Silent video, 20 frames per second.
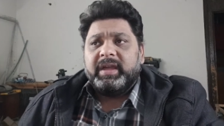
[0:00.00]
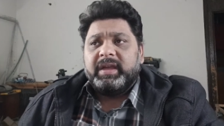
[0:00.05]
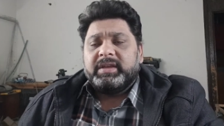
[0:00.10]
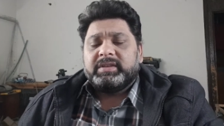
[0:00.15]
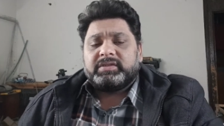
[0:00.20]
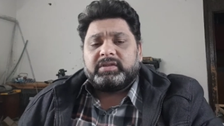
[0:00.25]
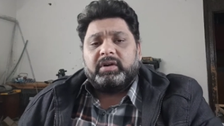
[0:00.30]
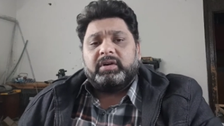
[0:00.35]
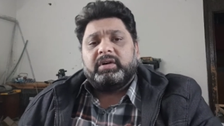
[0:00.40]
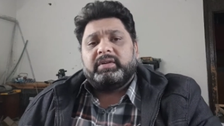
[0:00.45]

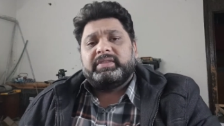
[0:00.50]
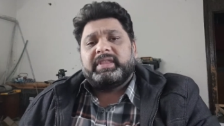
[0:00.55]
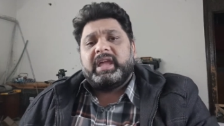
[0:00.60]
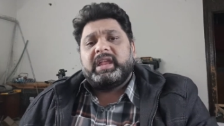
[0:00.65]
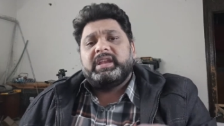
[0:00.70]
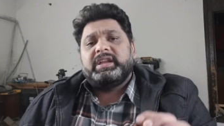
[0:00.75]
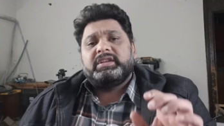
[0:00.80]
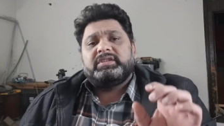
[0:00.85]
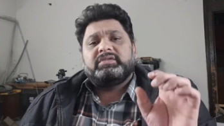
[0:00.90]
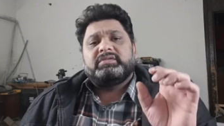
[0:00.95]
So they
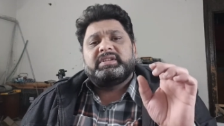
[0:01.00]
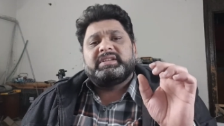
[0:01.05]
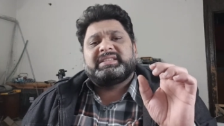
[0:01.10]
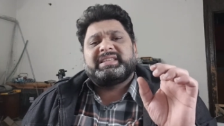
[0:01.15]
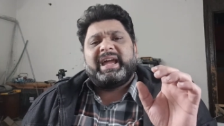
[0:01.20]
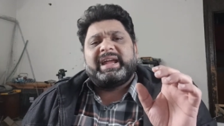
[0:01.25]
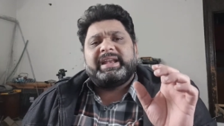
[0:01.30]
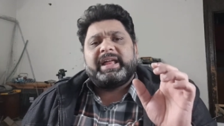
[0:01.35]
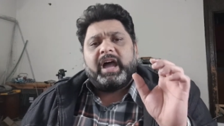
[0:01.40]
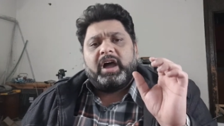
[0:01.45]
need to
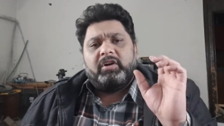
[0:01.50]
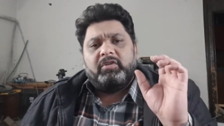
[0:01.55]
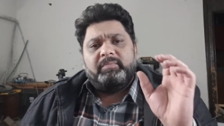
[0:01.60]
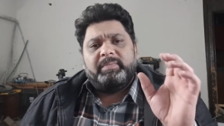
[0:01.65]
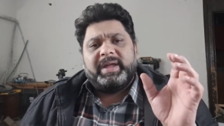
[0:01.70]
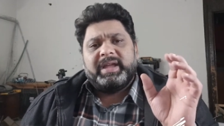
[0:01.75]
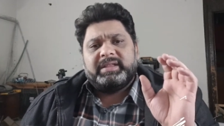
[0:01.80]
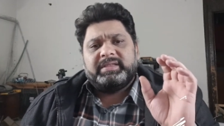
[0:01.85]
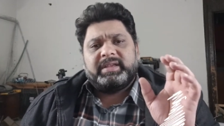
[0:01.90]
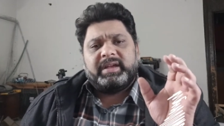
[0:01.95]
decide how
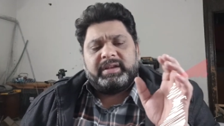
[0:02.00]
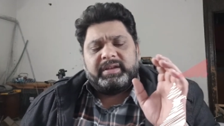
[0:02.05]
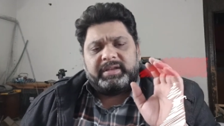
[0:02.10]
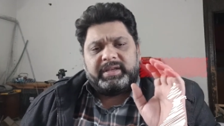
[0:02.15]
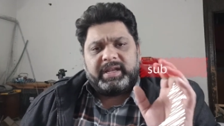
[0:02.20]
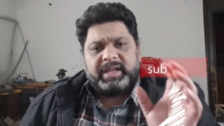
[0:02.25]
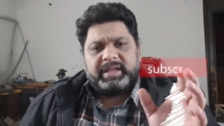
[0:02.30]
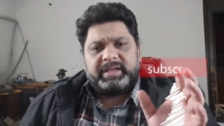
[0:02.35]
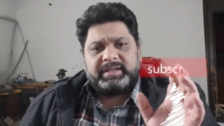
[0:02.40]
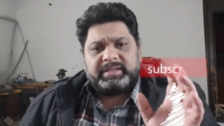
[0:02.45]
big
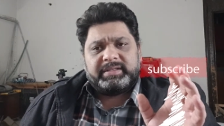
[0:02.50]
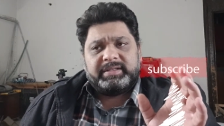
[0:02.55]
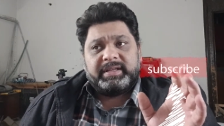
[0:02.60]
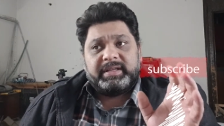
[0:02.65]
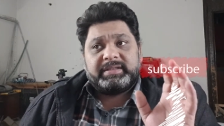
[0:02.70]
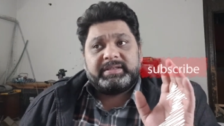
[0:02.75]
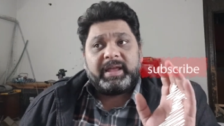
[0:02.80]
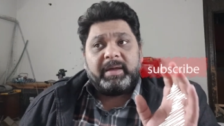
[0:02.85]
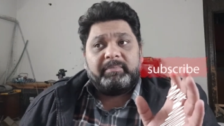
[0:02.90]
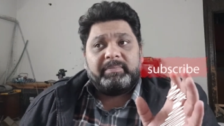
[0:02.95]
the
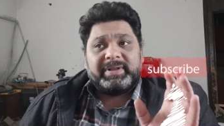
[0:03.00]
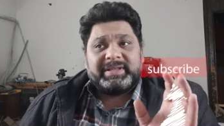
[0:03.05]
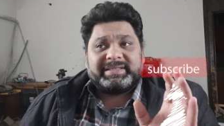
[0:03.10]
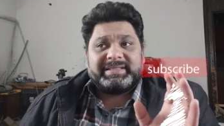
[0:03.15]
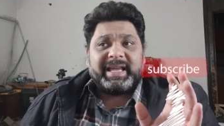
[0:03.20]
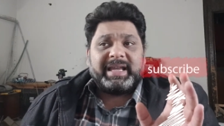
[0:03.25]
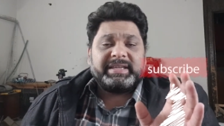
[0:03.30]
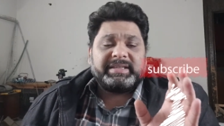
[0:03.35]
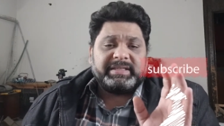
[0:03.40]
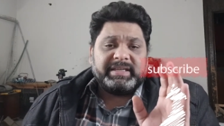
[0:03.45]
sample
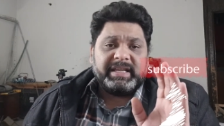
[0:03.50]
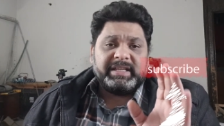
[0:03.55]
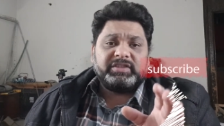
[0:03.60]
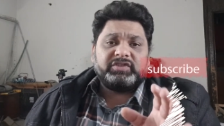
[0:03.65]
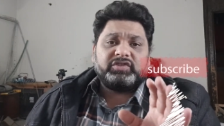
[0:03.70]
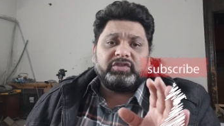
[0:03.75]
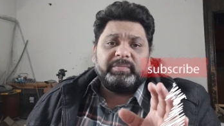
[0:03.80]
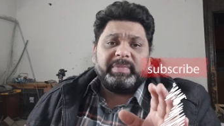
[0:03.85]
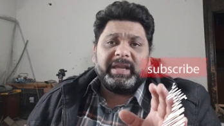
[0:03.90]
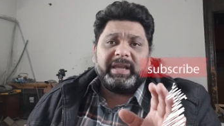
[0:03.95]
size needs
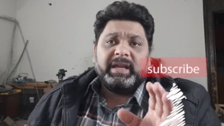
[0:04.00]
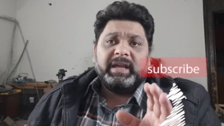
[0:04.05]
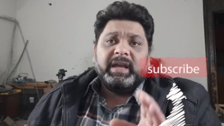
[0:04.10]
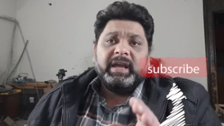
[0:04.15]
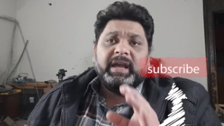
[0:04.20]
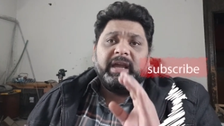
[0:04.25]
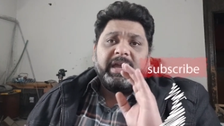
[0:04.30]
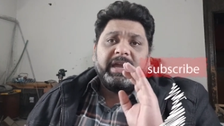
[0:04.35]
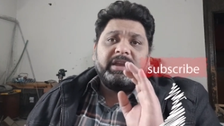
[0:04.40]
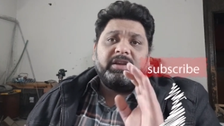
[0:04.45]
to be
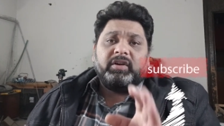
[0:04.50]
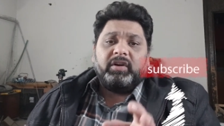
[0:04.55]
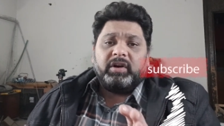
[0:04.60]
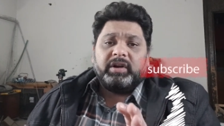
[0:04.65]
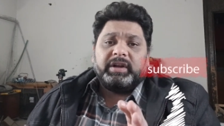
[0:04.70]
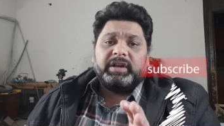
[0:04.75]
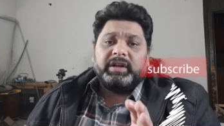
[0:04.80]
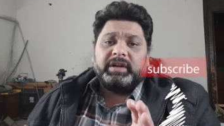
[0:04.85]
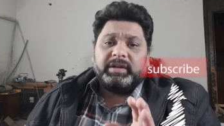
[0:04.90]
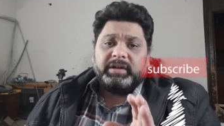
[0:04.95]
in
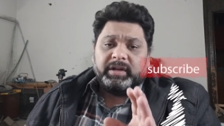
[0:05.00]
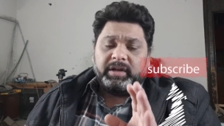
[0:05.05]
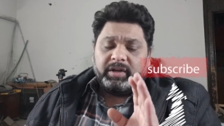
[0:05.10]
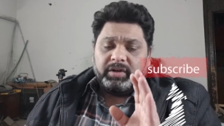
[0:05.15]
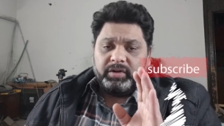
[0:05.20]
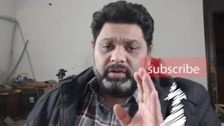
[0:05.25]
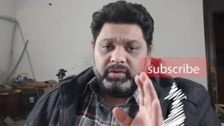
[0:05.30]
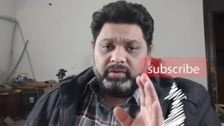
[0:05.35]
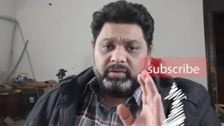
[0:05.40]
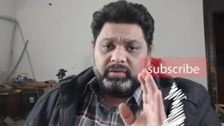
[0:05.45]
order
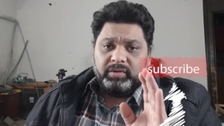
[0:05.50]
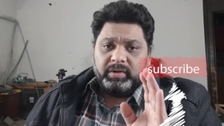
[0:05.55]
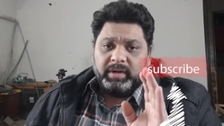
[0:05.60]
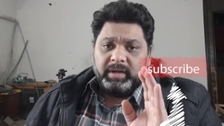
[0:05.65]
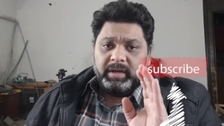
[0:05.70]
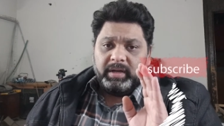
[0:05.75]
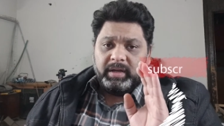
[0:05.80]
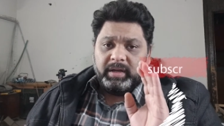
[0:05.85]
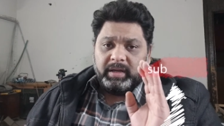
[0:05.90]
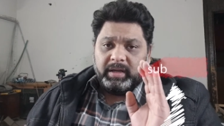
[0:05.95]
to
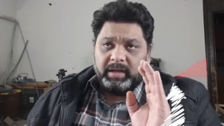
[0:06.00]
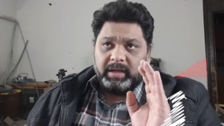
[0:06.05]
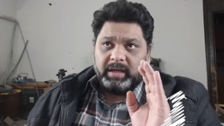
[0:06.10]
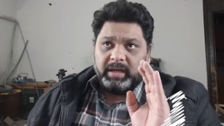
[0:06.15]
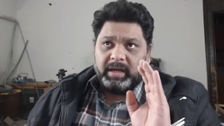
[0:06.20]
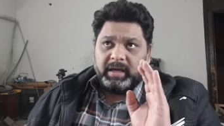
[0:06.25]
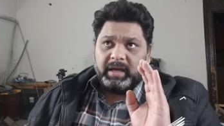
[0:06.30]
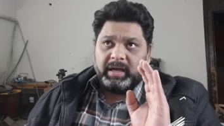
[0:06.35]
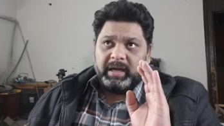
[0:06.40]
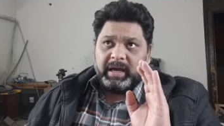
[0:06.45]

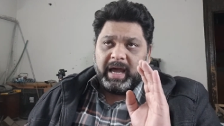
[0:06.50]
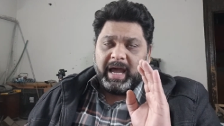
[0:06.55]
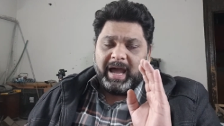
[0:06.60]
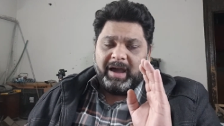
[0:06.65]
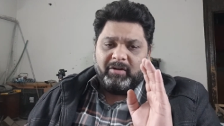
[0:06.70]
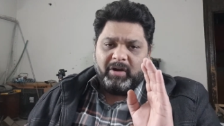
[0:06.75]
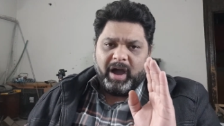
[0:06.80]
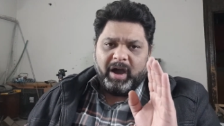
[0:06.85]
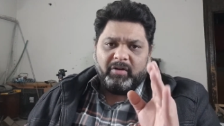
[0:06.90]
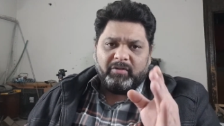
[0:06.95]

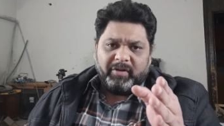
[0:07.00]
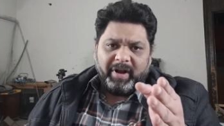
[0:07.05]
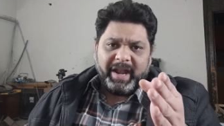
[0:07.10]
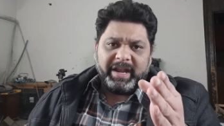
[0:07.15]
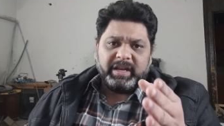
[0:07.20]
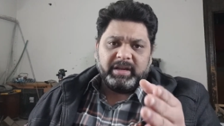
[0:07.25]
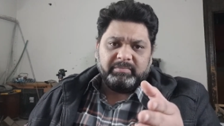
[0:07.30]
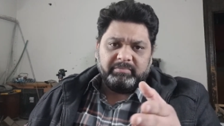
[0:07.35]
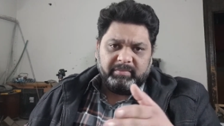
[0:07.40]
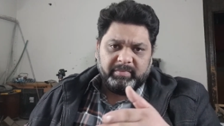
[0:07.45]
how
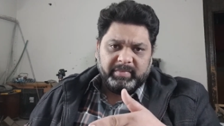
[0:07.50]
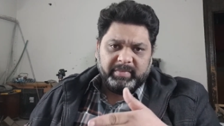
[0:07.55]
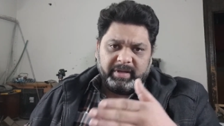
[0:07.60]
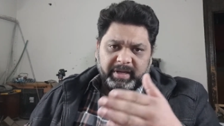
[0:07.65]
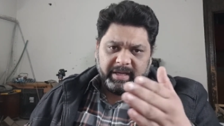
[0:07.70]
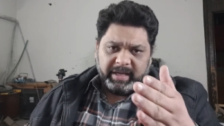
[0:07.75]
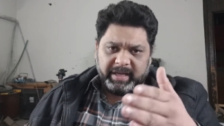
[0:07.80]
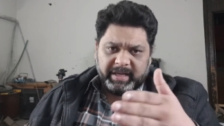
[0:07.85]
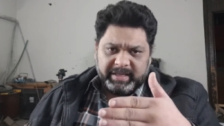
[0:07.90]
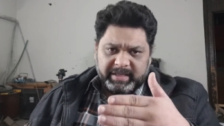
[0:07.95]
random
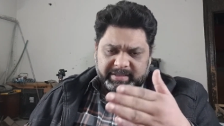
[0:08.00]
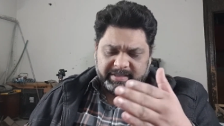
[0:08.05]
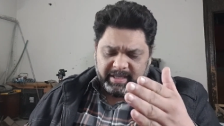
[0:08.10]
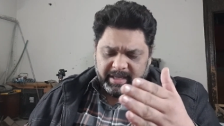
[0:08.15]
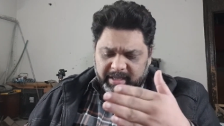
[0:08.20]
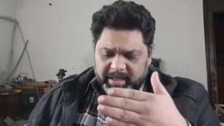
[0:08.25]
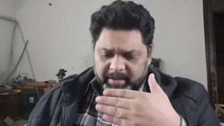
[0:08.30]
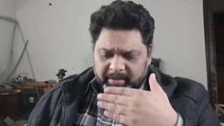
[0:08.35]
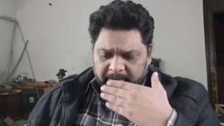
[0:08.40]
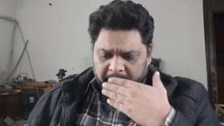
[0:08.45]

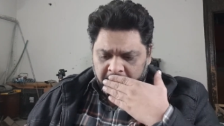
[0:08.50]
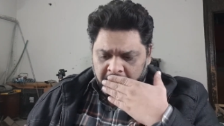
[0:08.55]
so